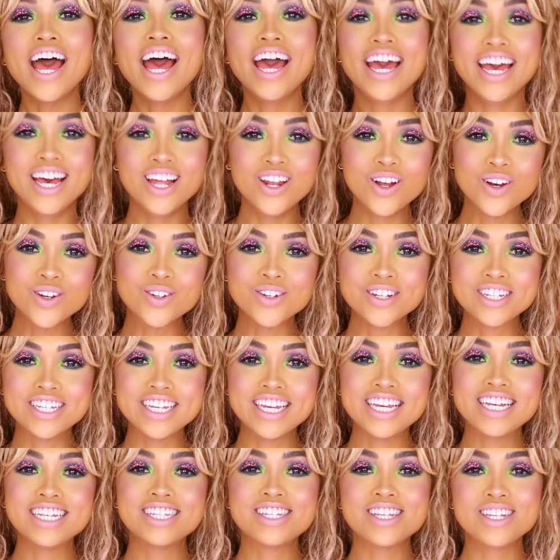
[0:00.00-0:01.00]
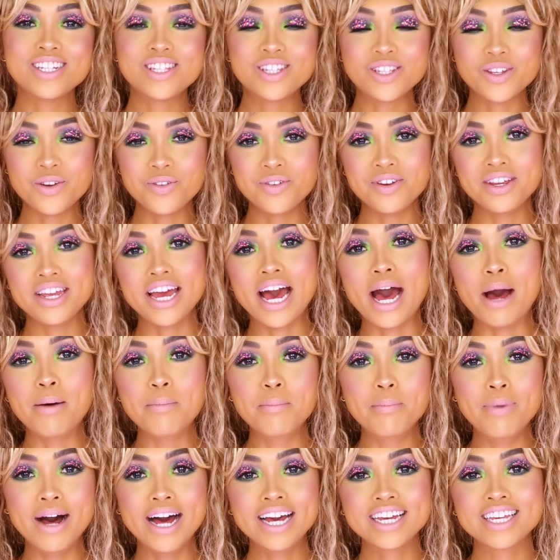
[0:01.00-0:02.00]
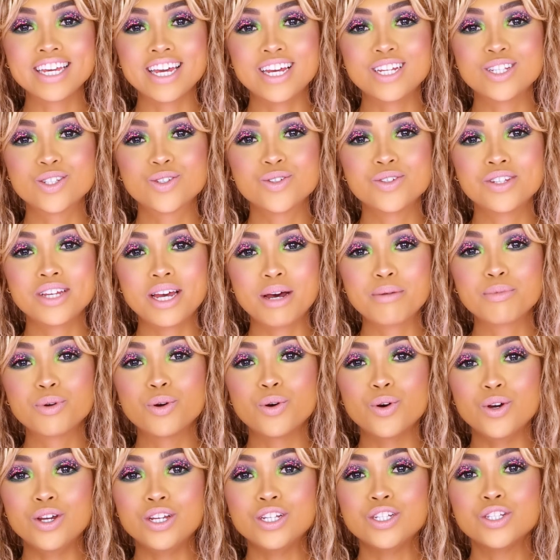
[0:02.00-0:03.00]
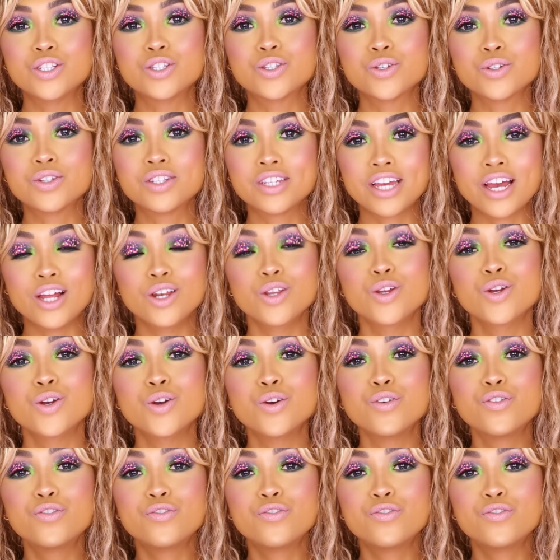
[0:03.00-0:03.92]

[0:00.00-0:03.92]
Hello cookies, it's Siri, I'm back and today I'm going to tell you